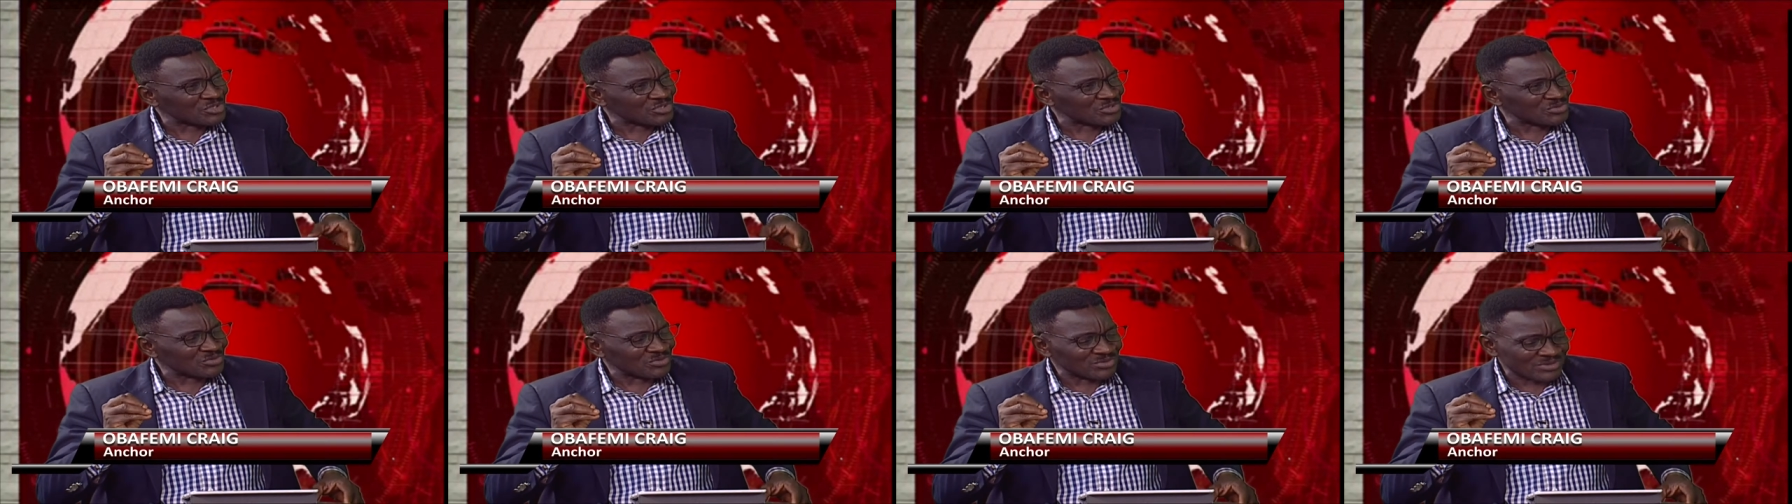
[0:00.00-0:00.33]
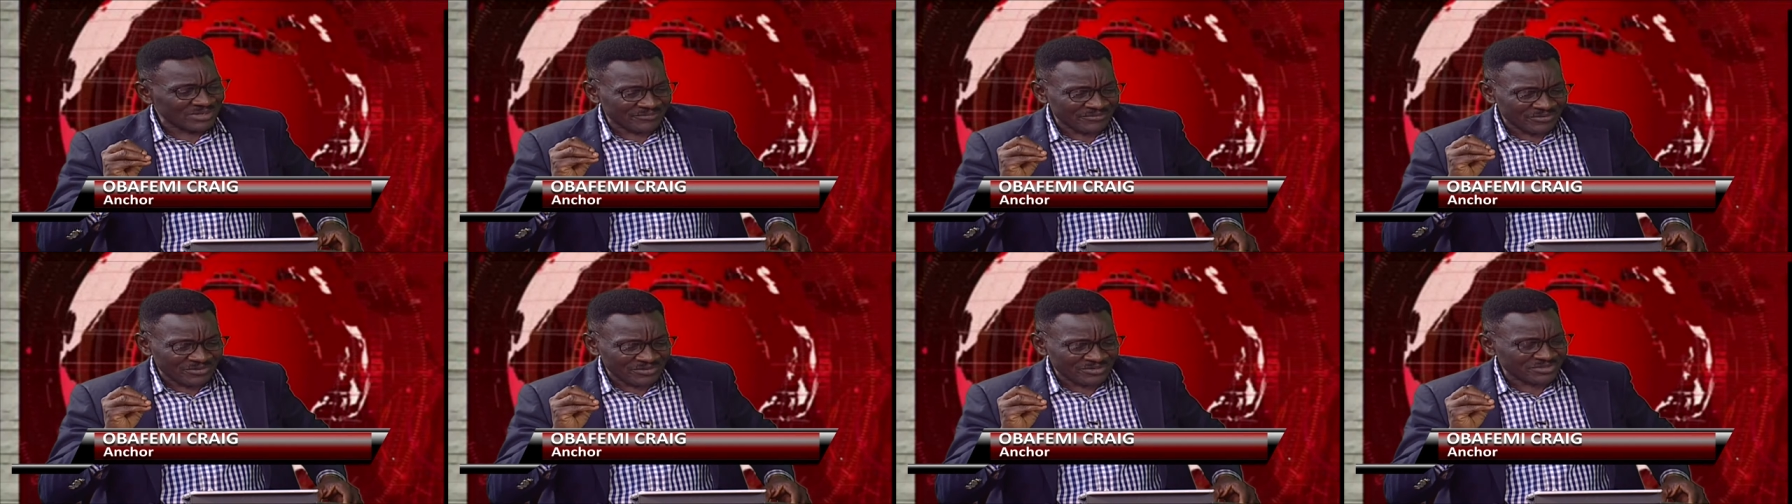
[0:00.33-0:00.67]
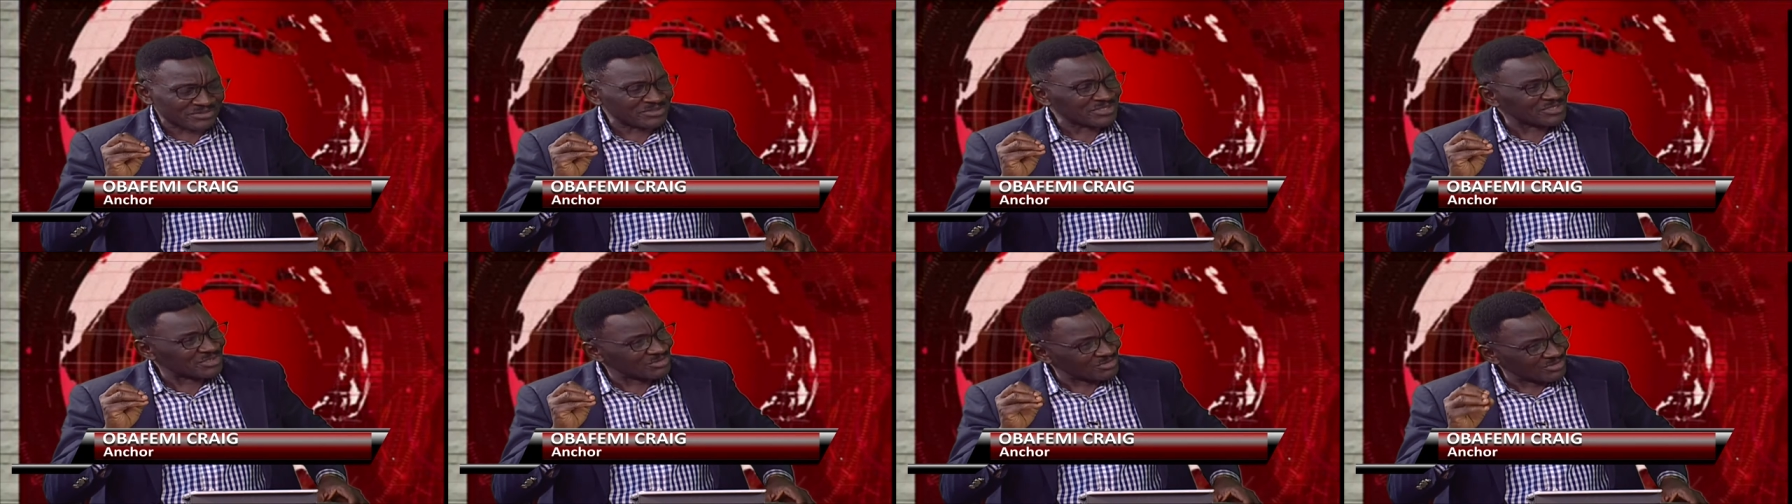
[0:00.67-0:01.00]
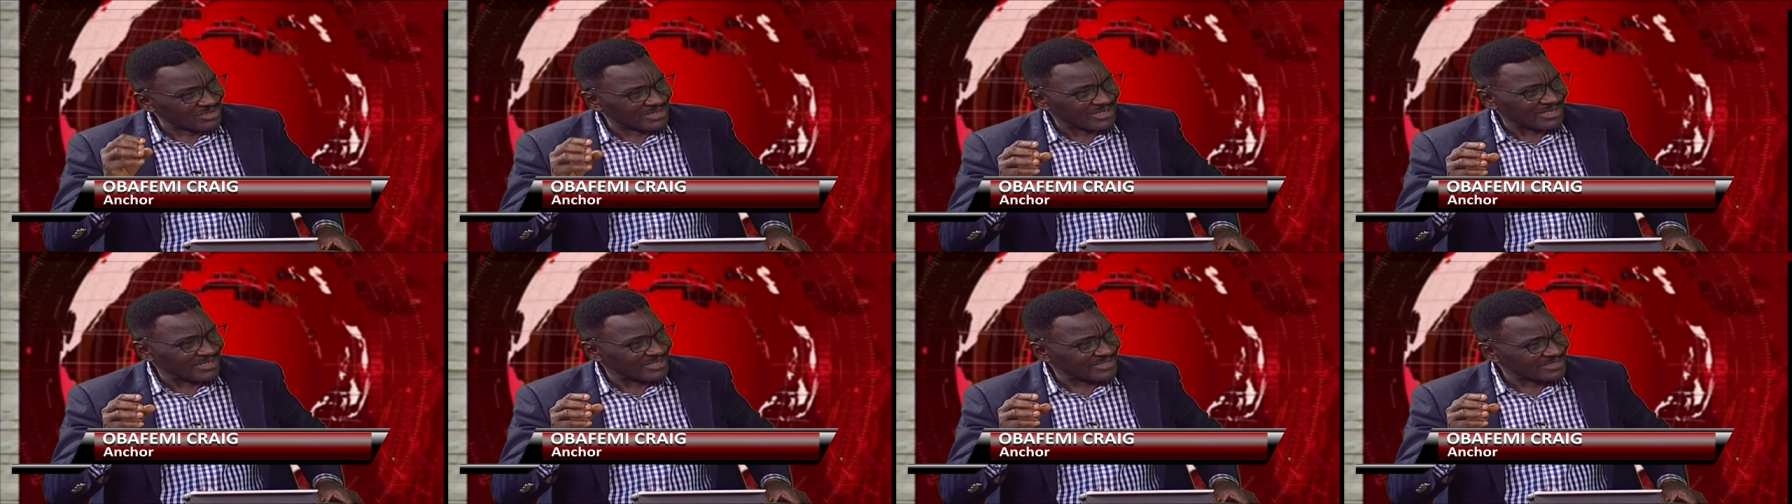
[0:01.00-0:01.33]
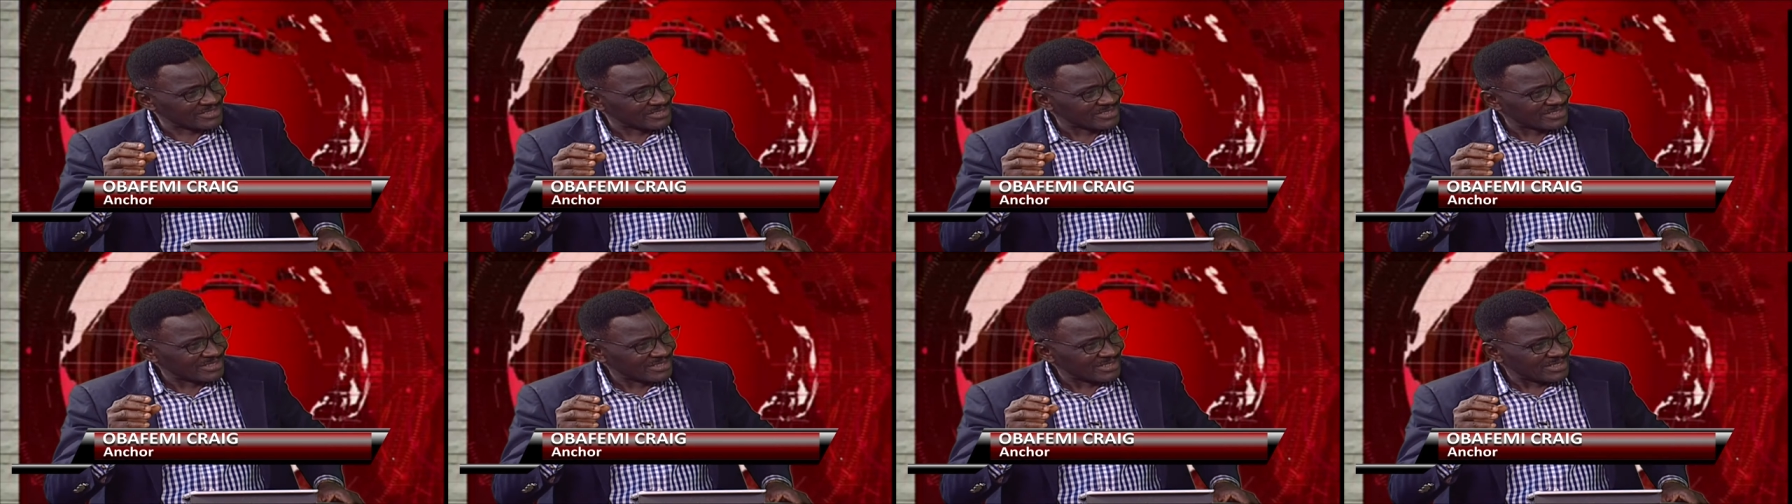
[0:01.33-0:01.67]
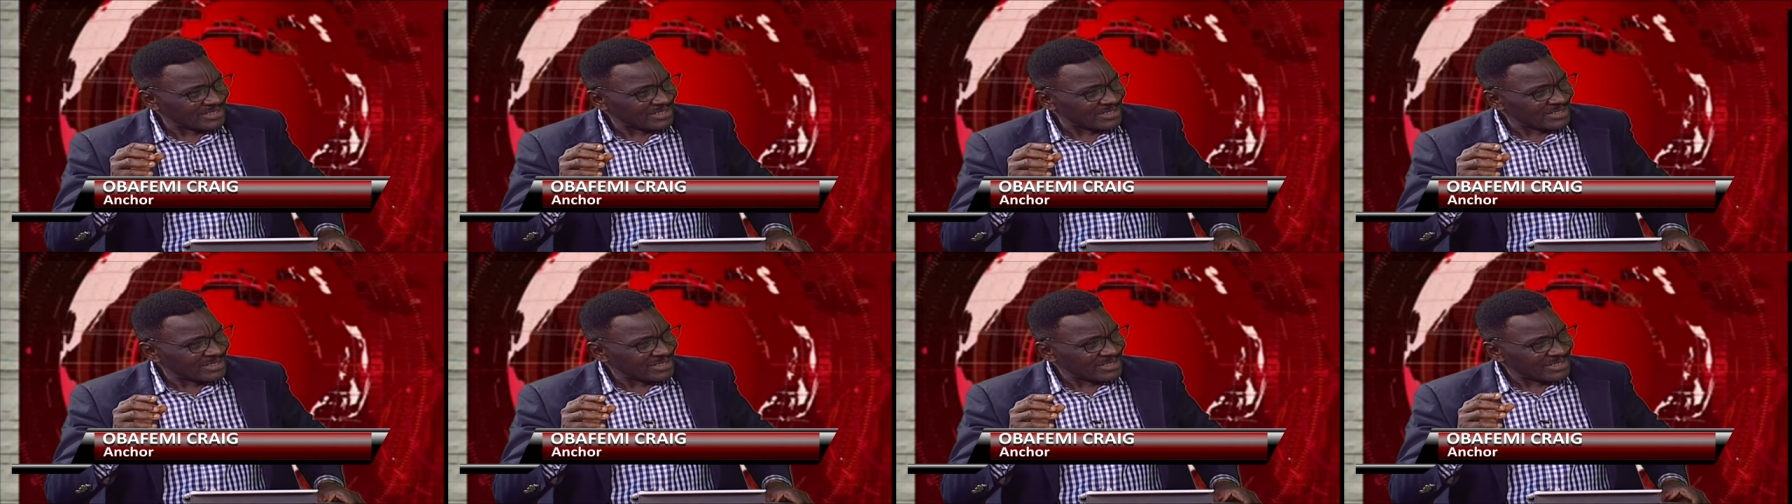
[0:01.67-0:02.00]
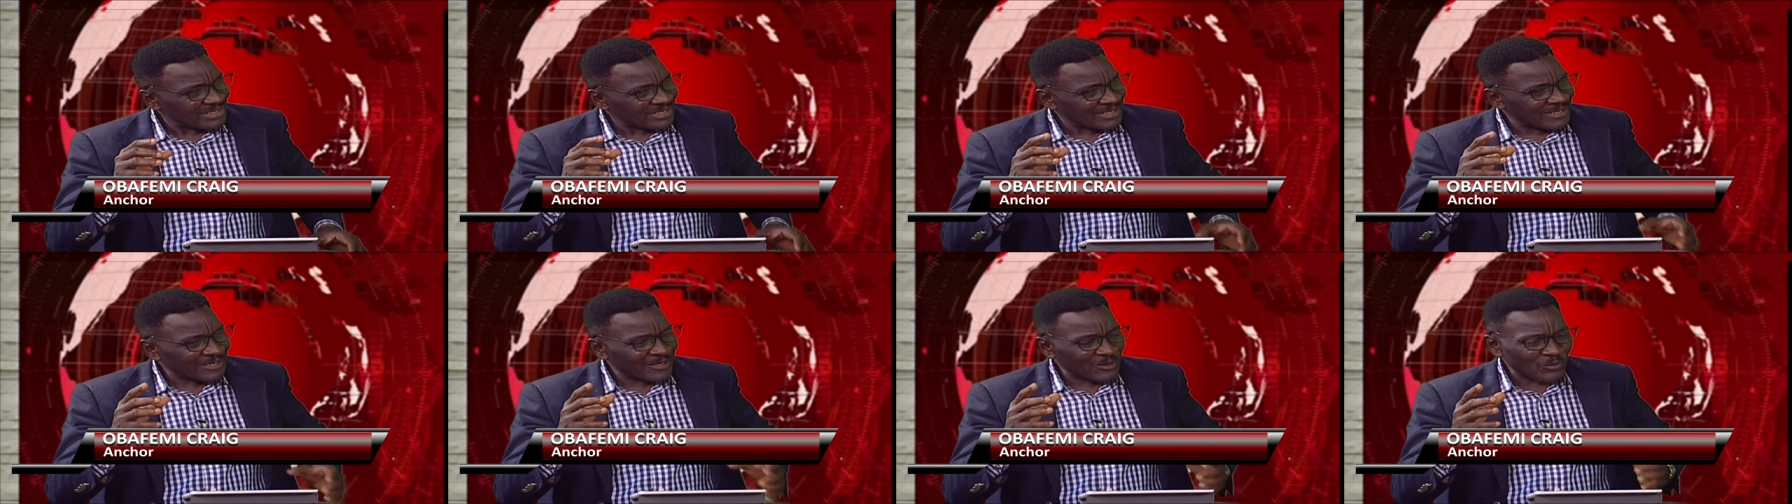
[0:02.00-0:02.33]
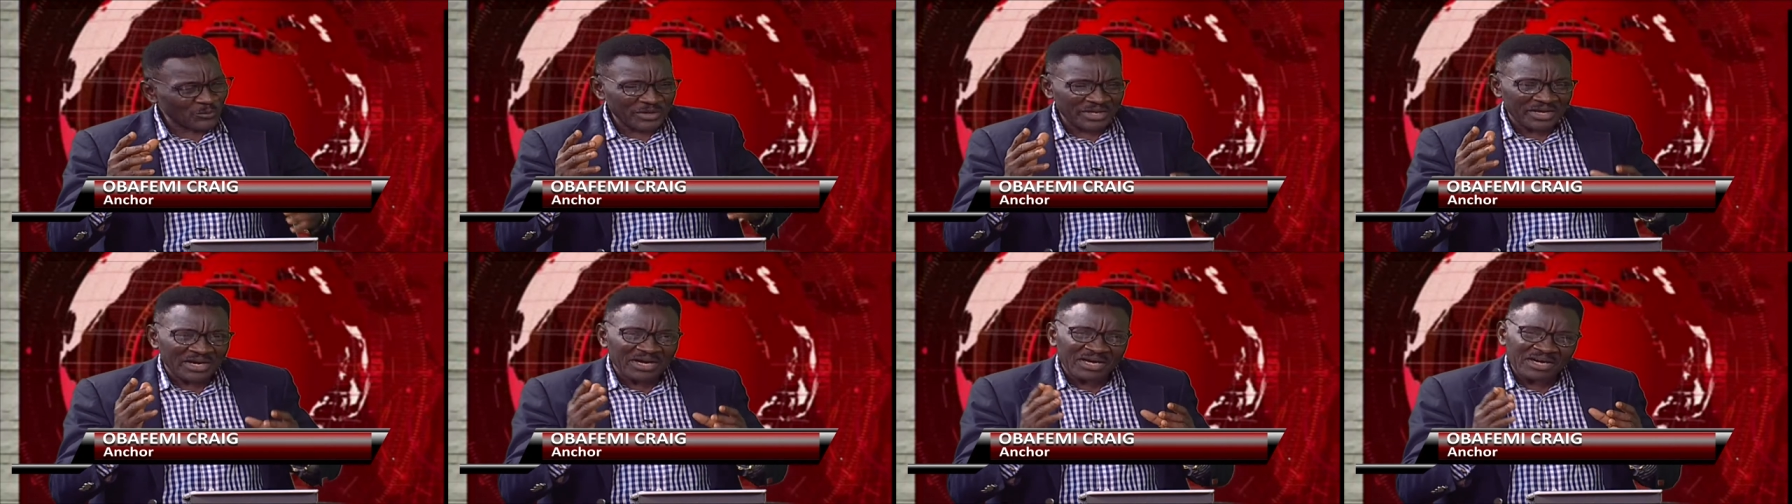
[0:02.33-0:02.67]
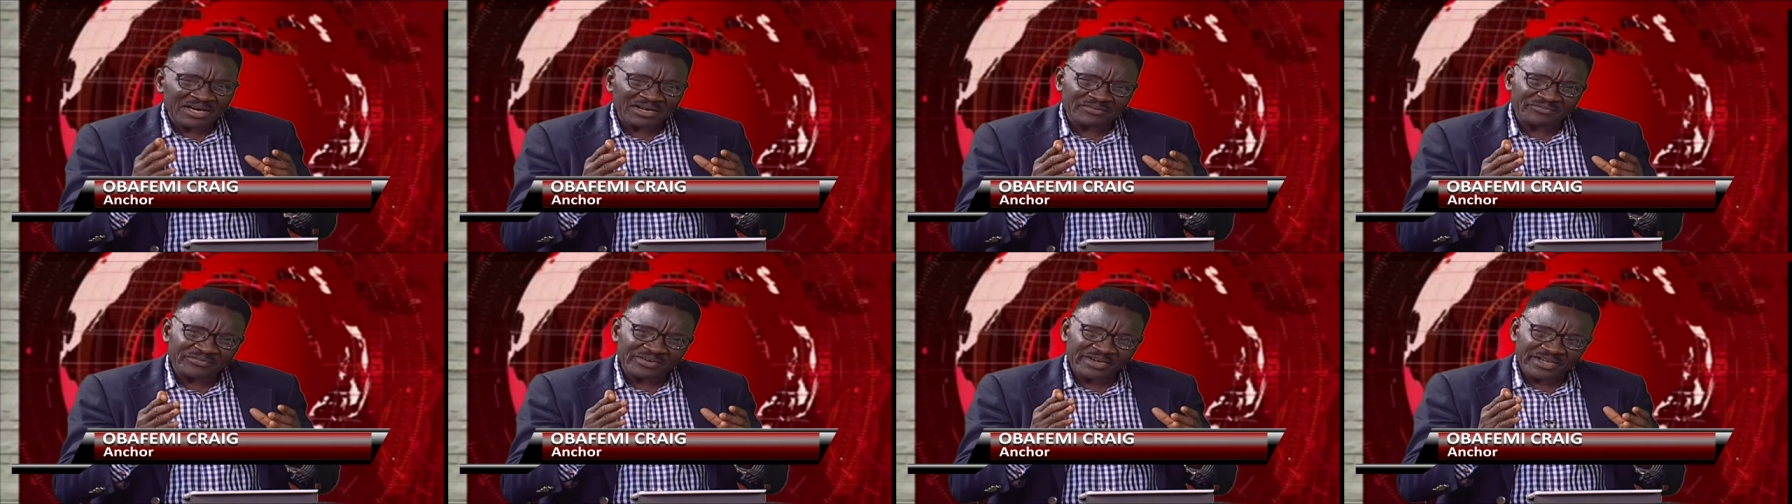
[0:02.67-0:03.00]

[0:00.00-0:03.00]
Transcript: to have gotten it right. Uh, we have, uh,